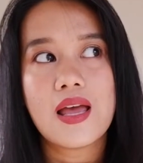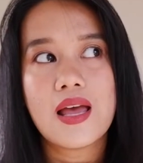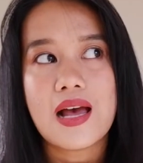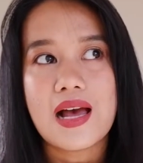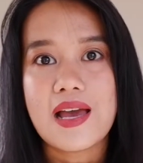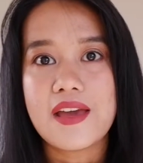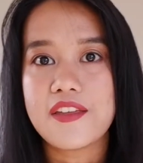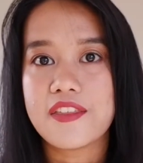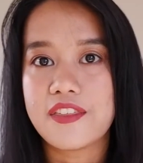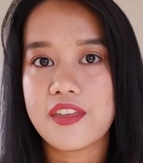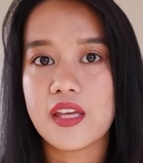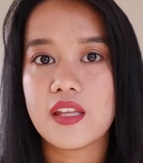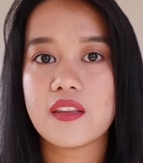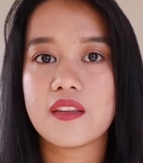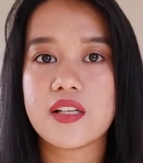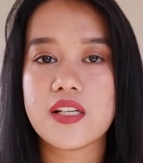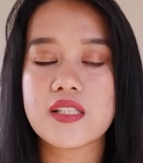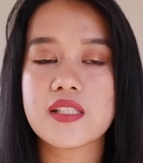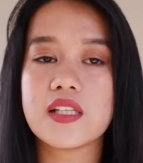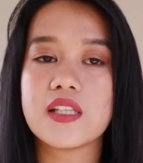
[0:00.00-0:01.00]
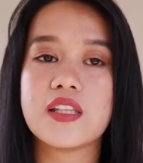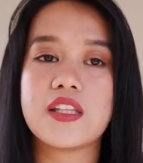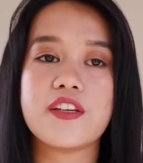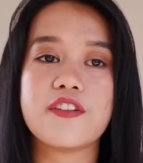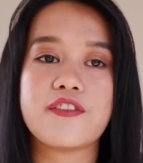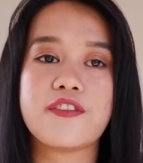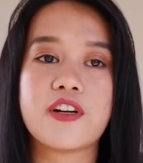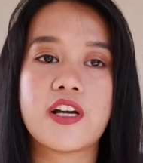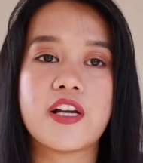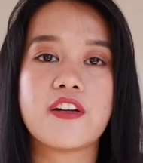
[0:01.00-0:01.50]
I think there's a
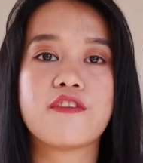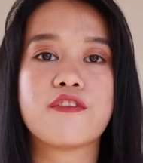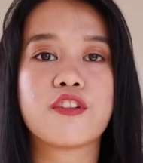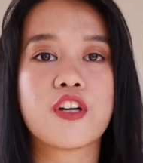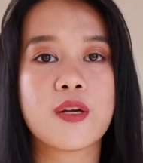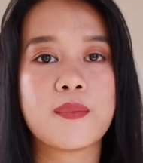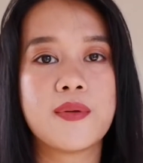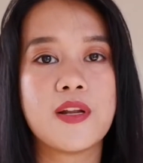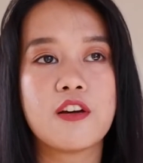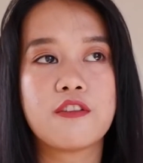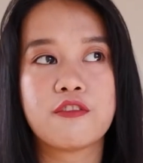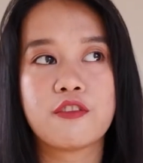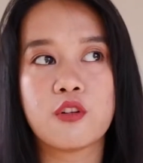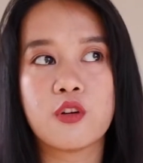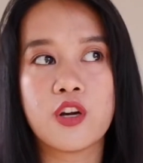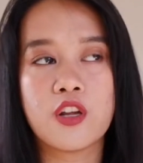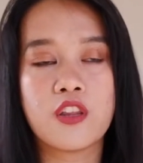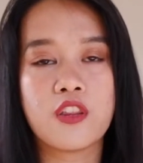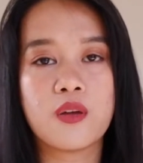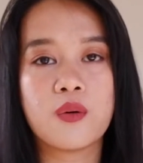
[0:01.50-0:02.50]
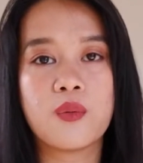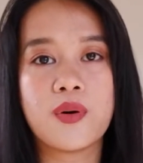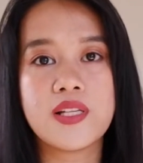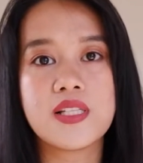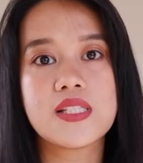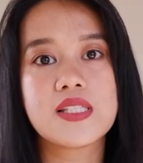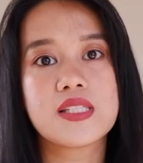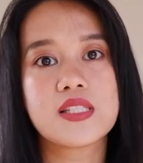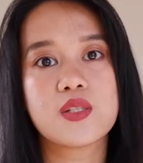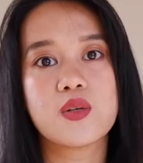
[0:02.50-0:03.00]
different formula for the
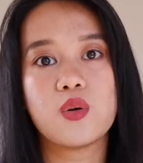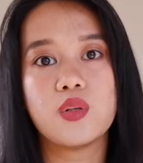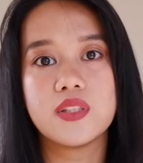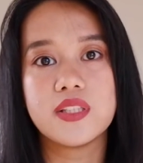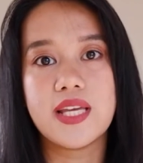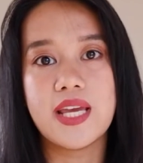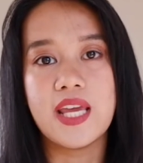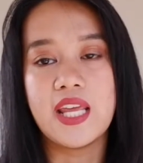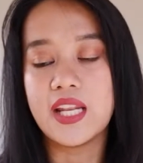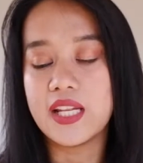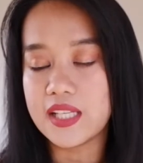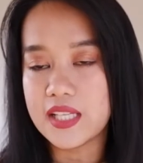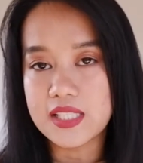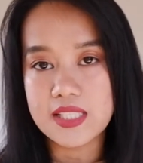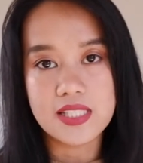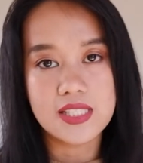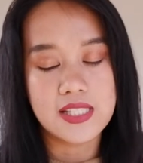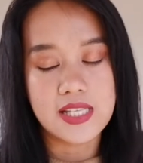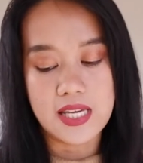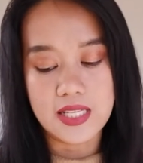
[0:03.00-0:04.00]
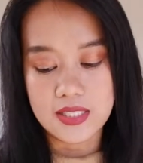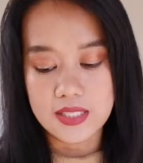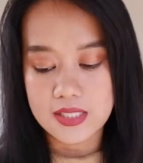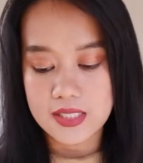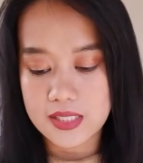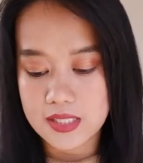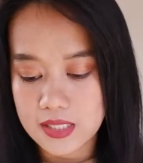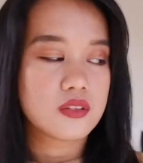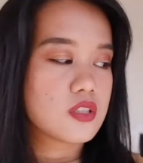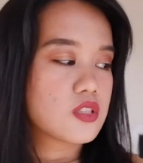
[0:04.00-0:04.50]
ones sold in the
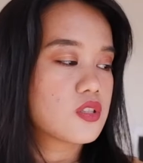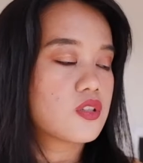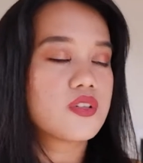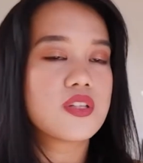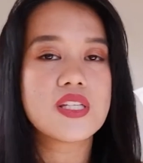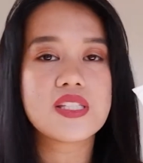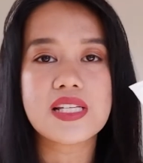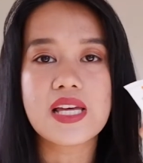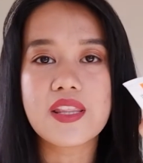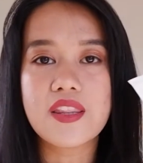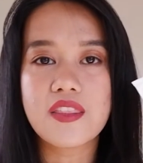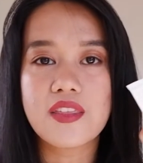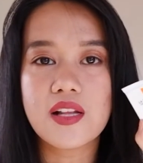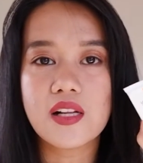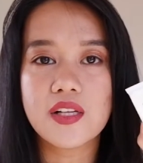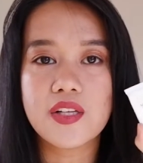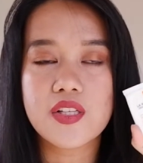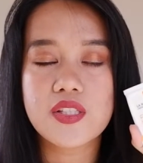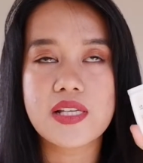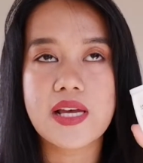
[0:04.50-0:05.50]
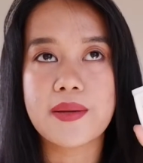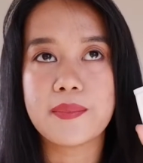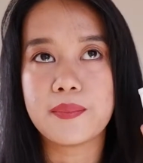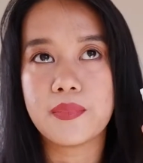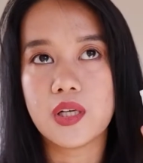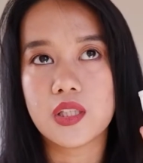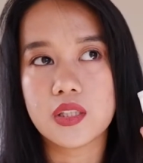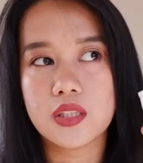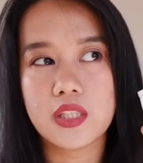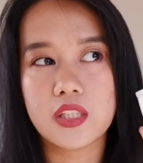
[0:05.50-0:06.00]
States. So this Anthelius, I
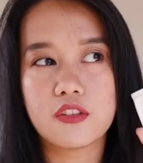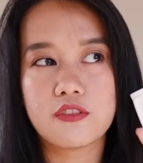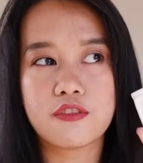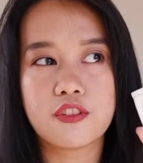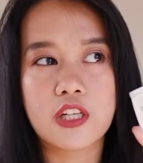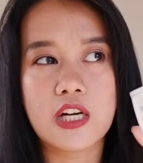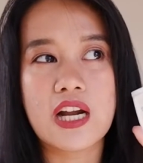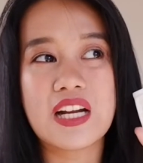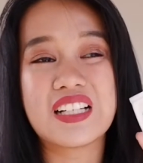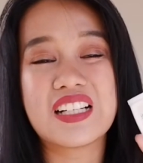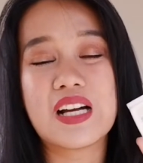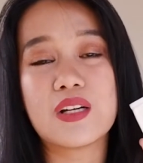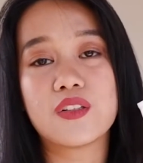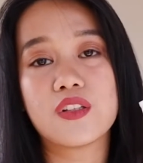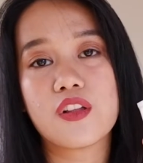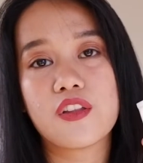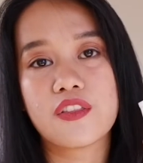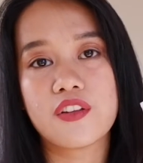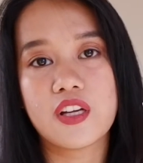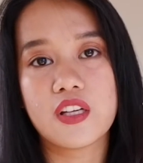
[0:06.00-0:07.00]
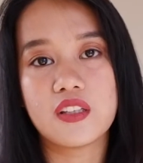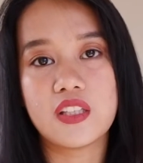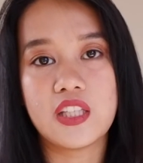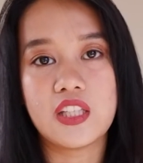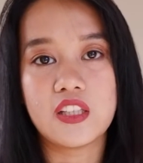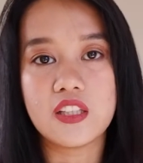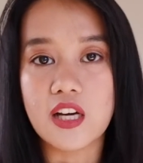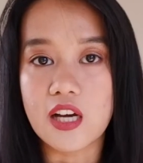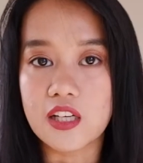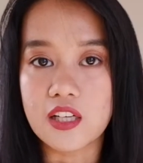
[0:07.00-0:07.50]
bought it for around
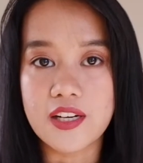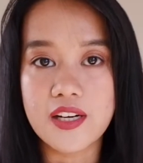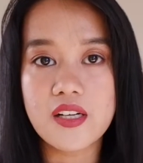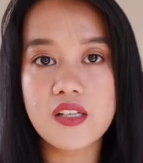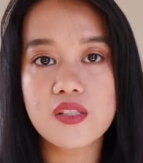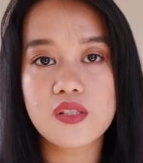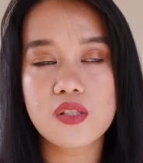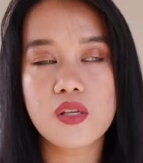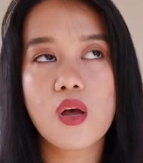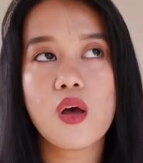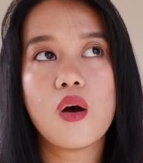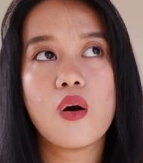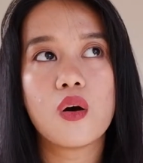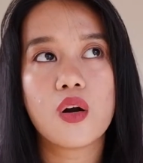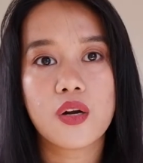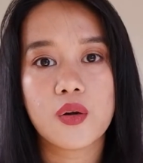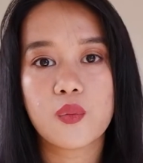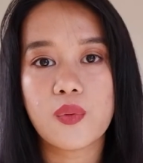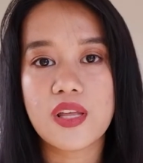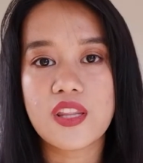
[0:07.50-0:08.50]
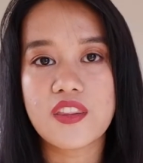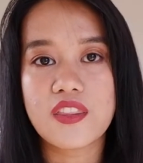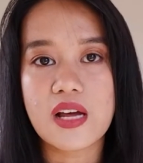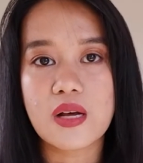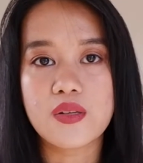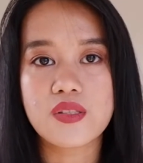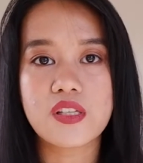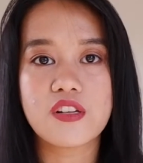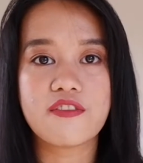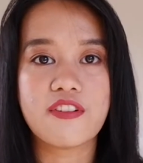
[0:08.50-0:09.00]
$30 or
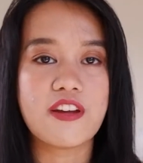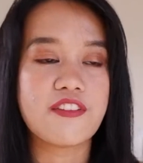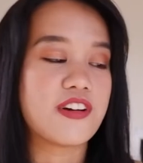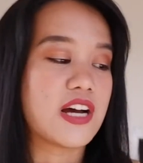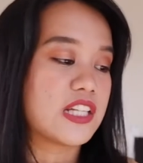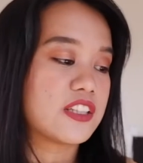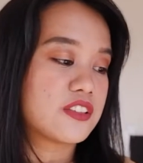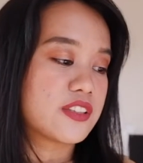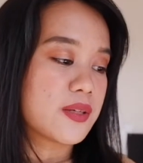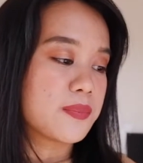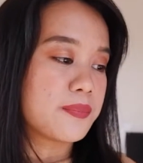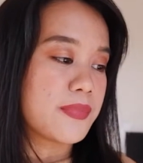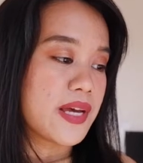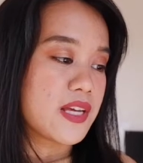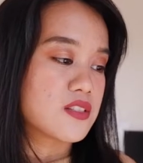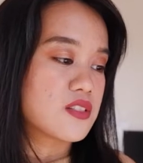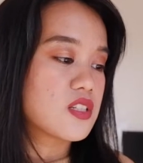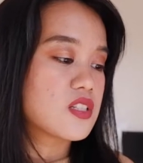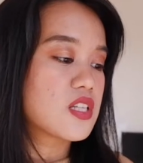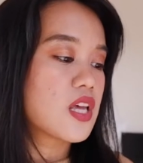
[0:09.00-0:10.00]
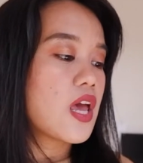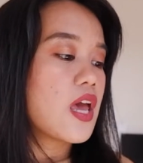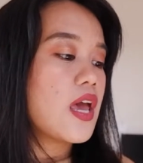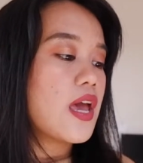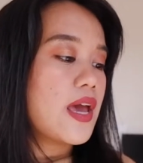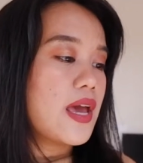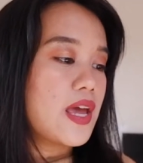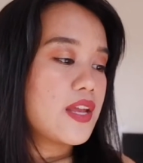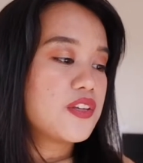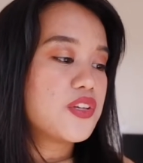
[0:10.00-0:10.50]
1,500 pesos,
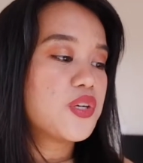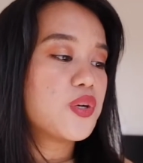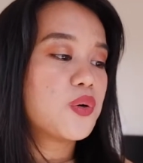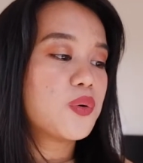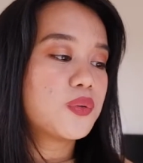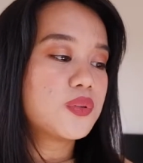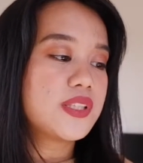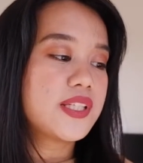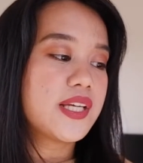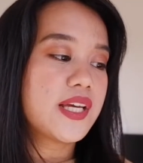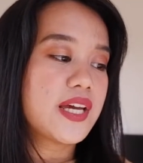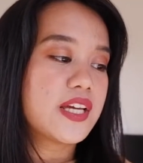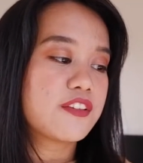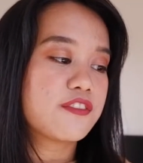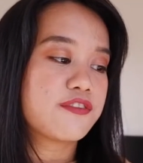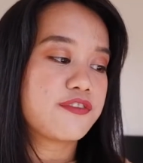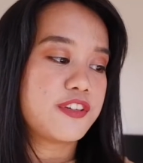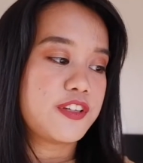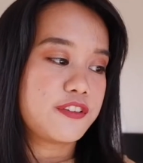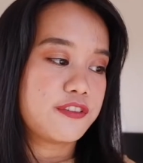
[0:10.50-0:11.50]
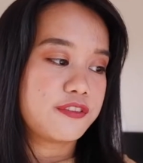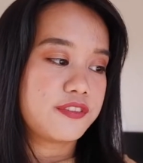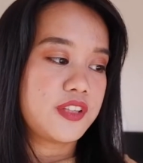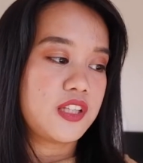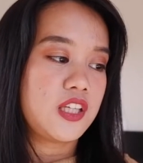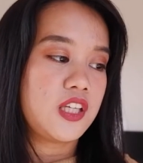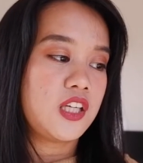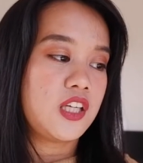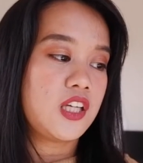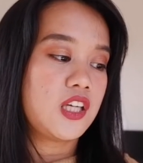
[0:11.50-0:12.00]
and you only get
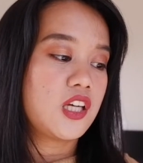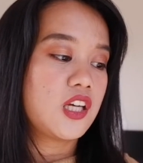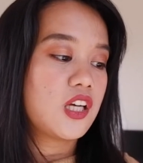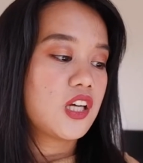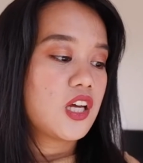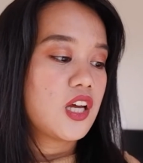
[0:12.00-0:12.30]
50